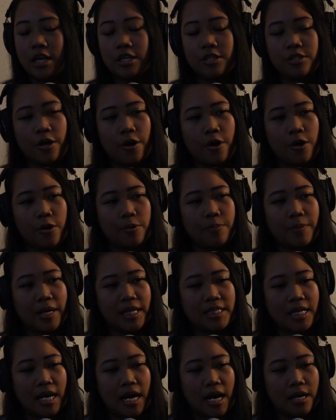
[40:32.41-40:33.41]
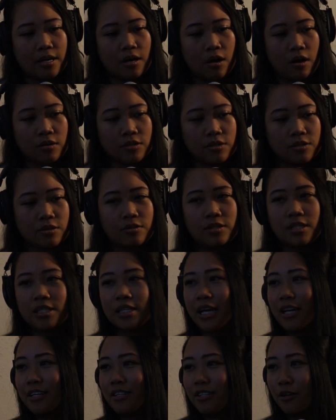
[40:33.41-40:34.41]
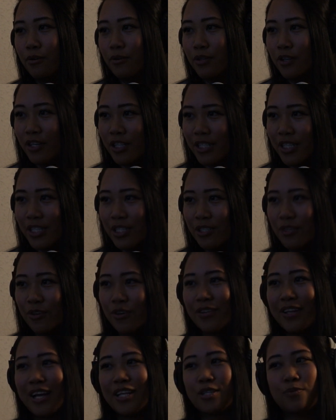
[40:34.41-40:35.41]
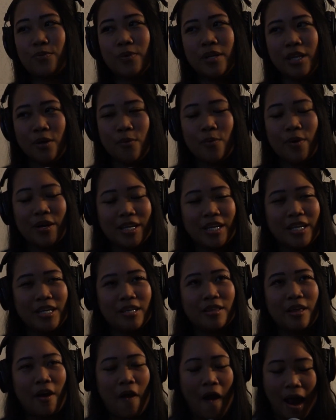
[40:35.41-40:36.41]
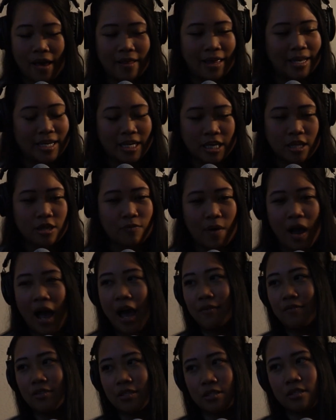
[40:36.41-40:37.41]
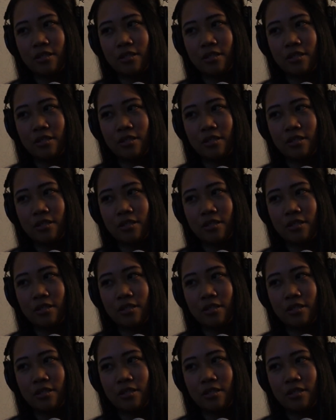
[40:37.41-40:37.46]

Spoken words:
So my dad also decided to go to nursing school, and that's really where he thrives.